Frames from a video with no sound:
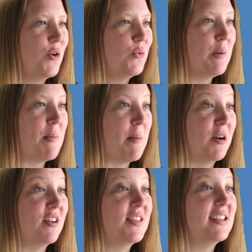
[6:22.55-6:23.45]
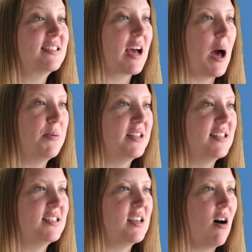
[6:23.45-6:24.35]
Remember, this
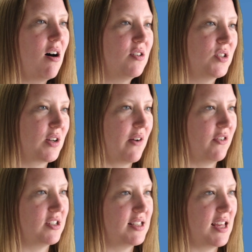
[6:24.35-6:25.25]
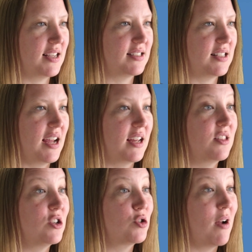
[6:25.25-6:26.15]
competency also covers things like
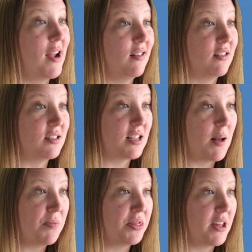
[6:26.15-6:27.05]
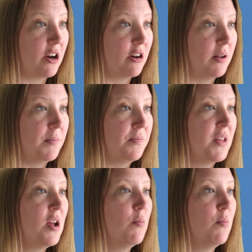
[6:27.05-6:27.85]
the triangle sum theorem,